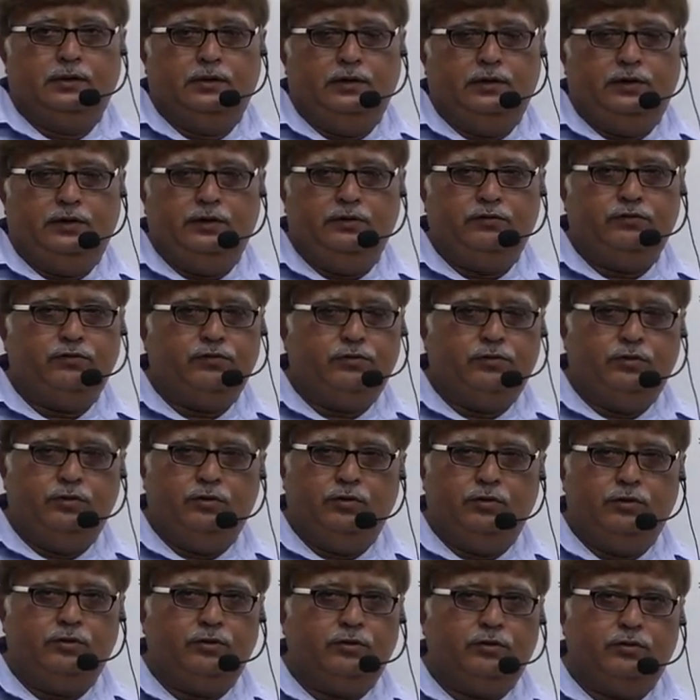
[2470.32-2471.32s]
it is
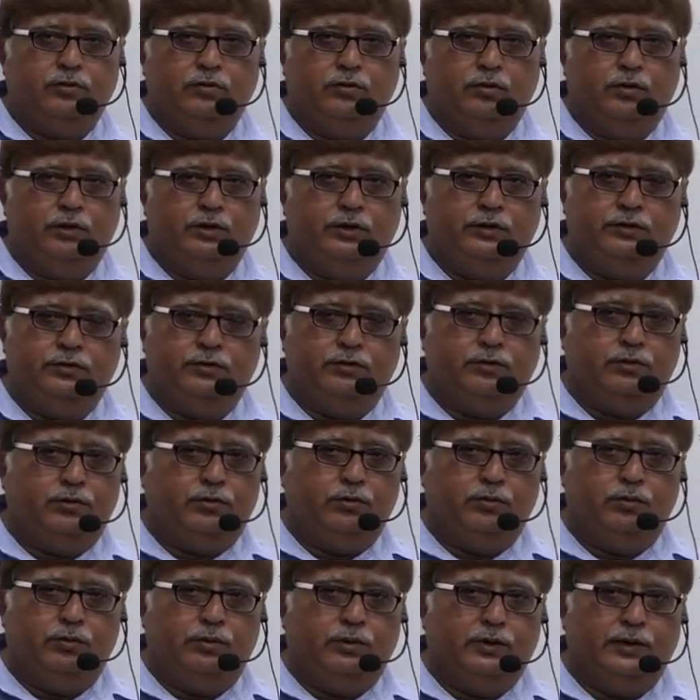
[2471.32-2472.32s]
not going
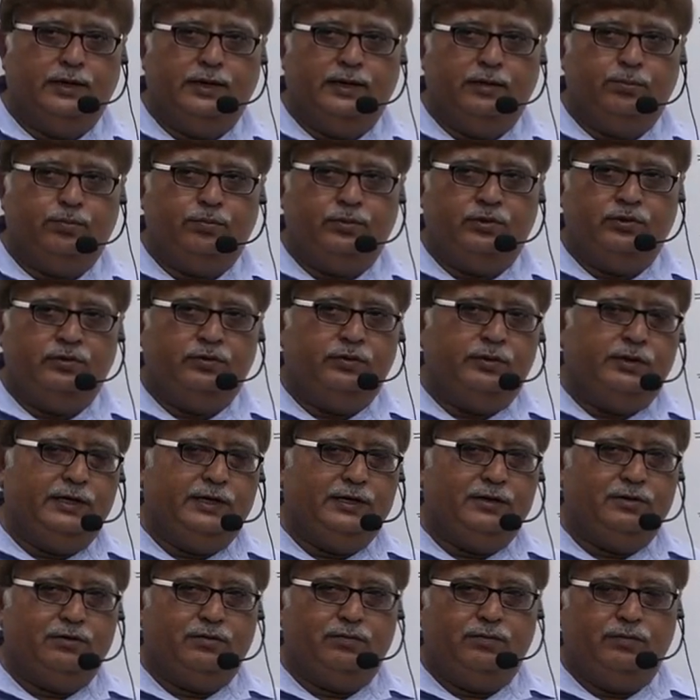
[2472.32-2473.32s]
to happen
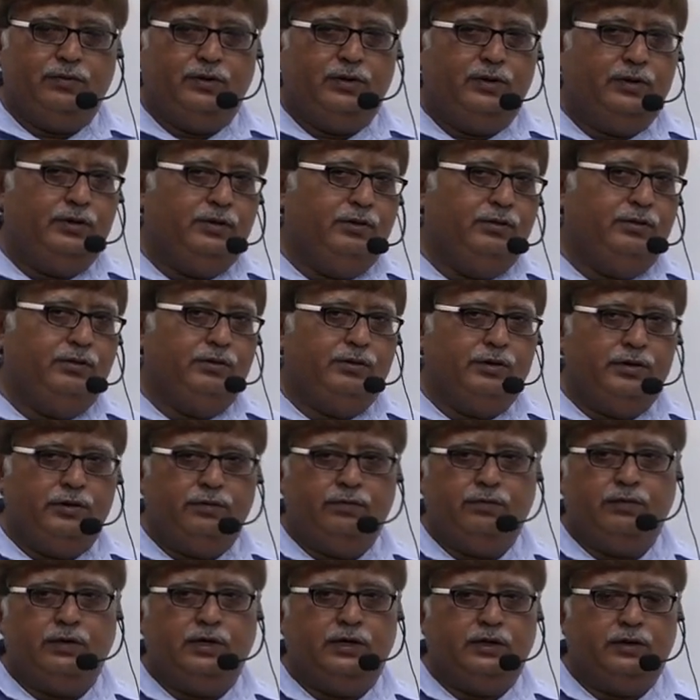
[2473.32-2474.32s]
that we
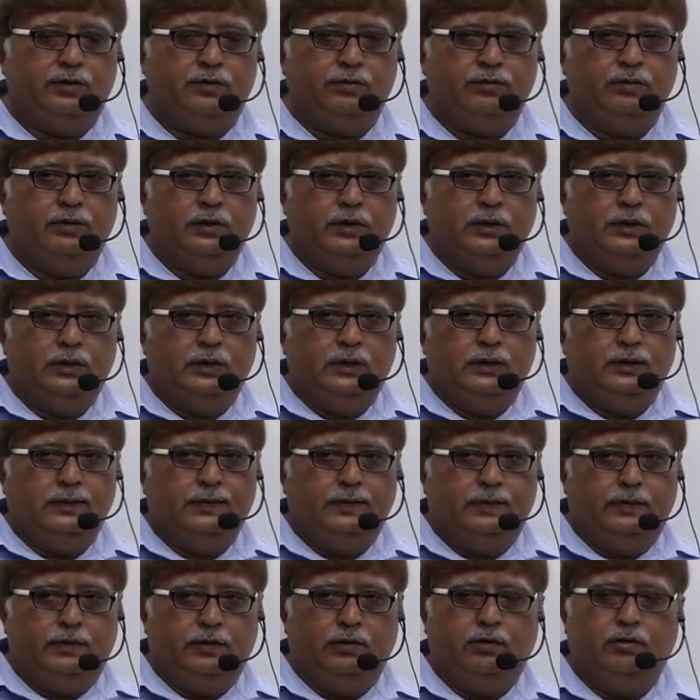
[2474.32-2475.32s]
revive
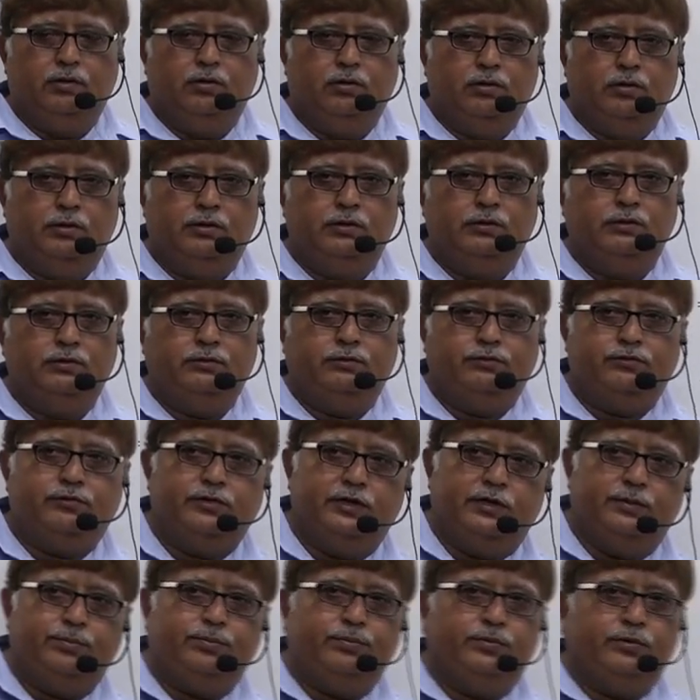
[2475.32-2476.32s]
the whole
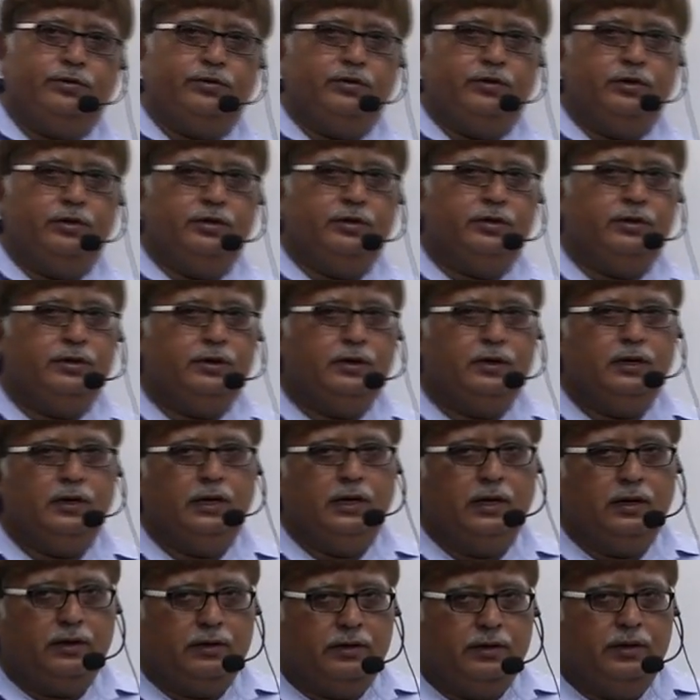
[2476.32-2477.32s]
chapter
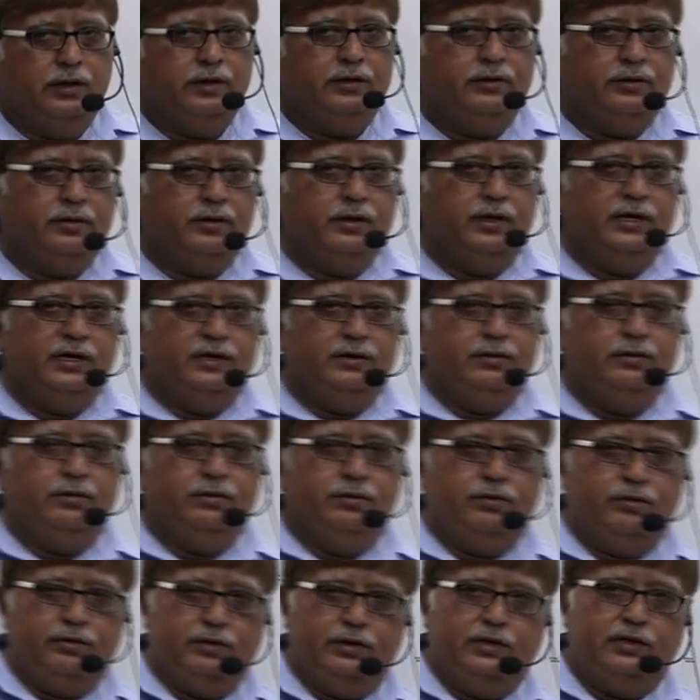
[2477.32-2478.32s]
again and
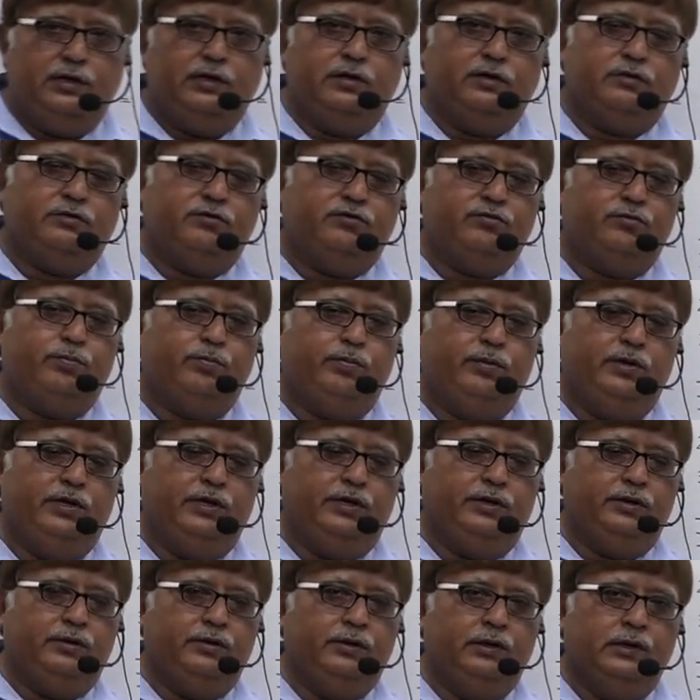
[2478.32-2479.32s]

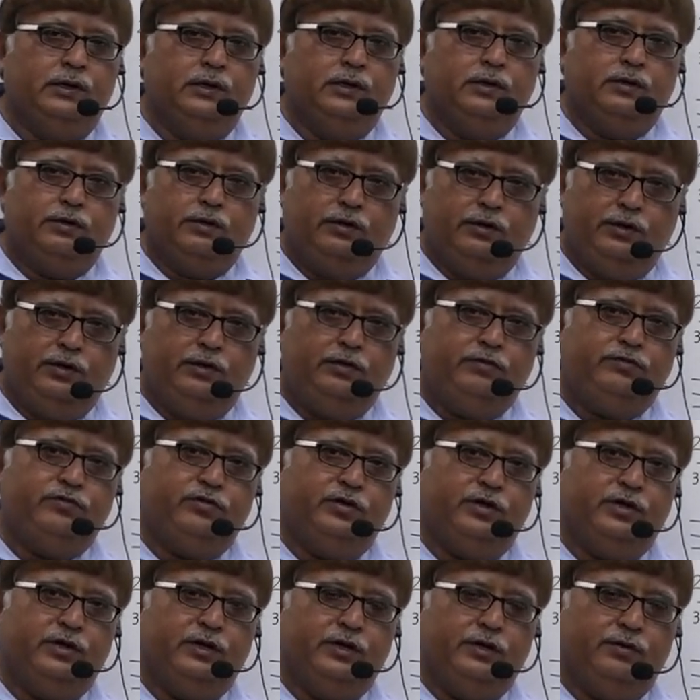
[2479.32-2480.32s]
re-explain
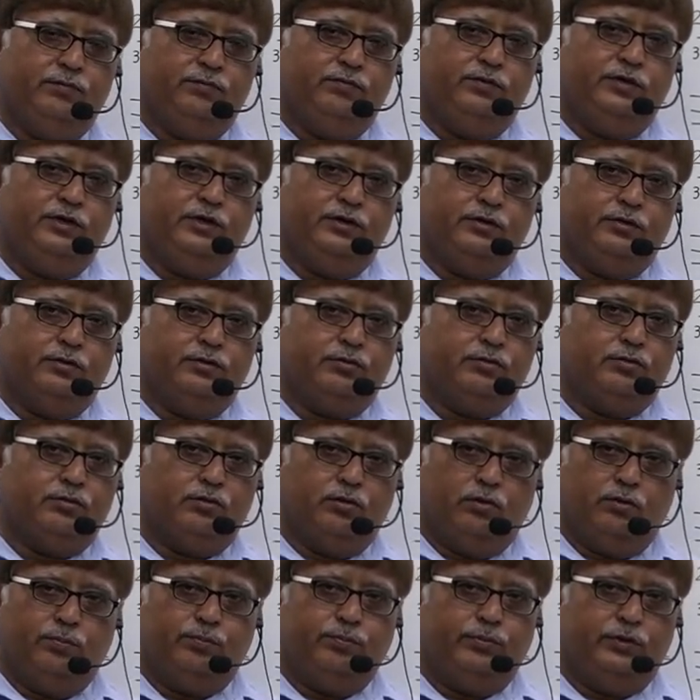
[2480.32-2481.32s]
each and every
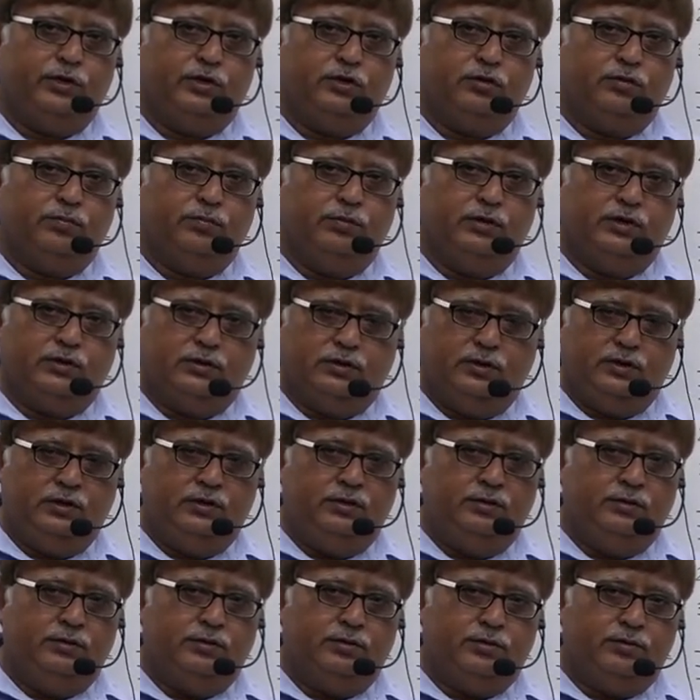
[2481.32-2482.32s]
topic. But
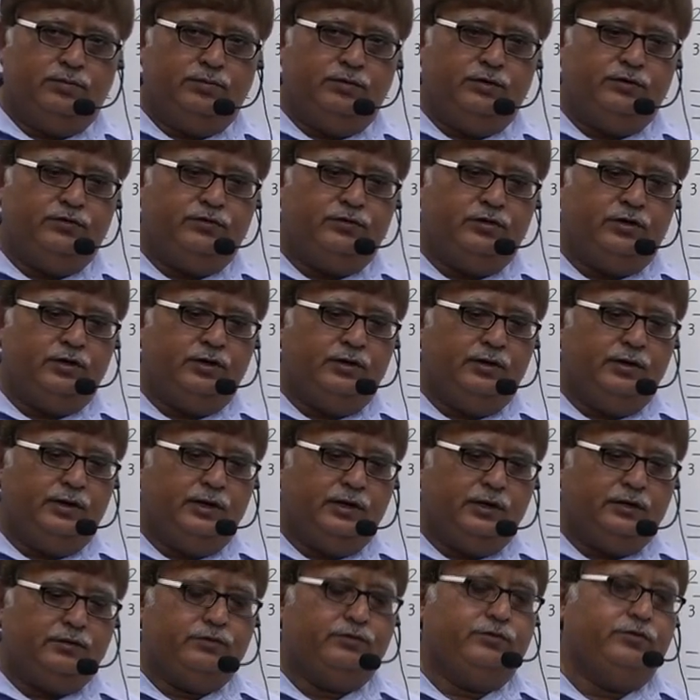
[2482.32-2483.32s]
in the revision
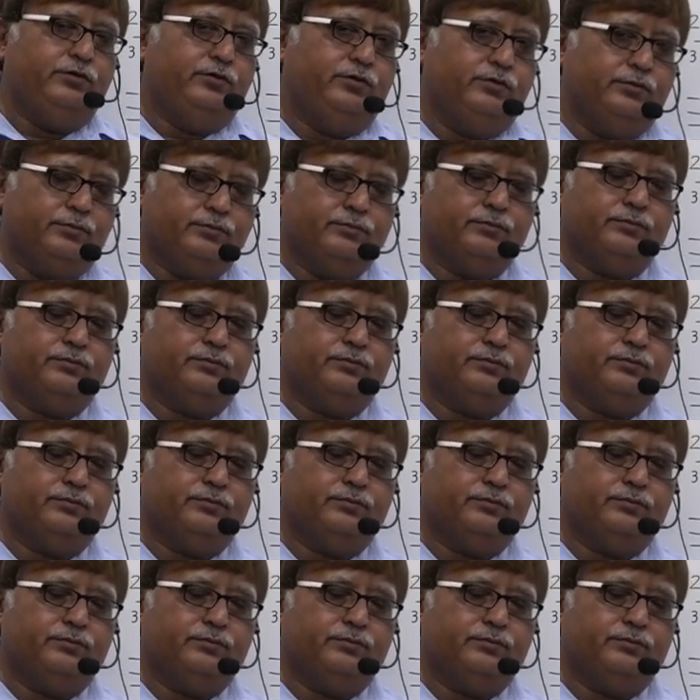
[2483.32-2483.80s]
lecture,